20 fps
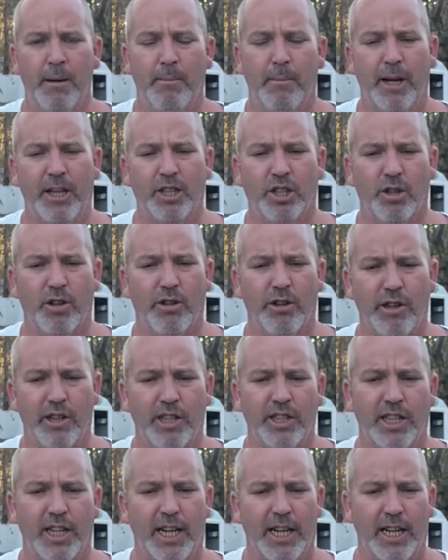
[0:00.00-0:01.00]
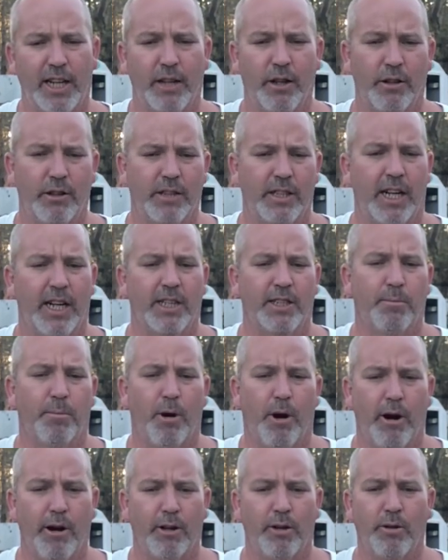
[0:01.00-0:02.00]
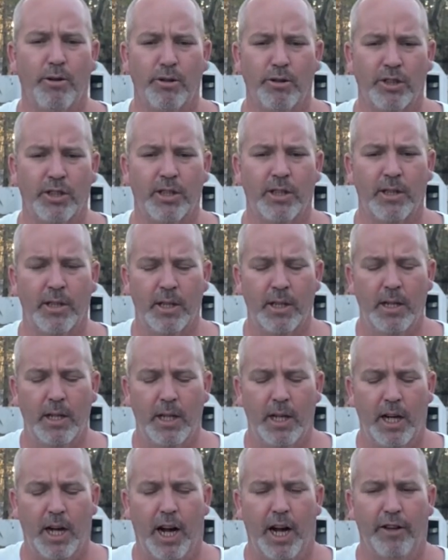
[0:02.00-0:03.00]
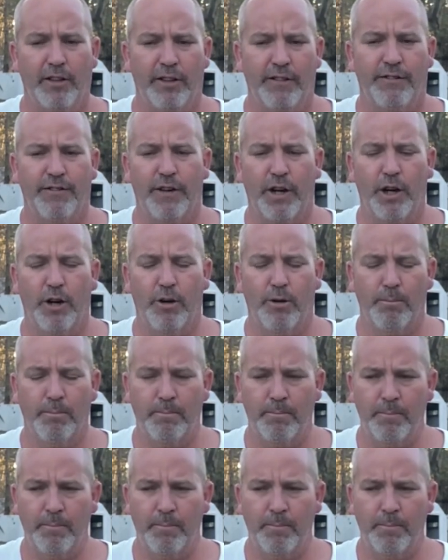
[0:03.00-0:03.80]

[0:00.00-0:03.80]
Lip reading: Make sure there isn't any little dust particles on the foam.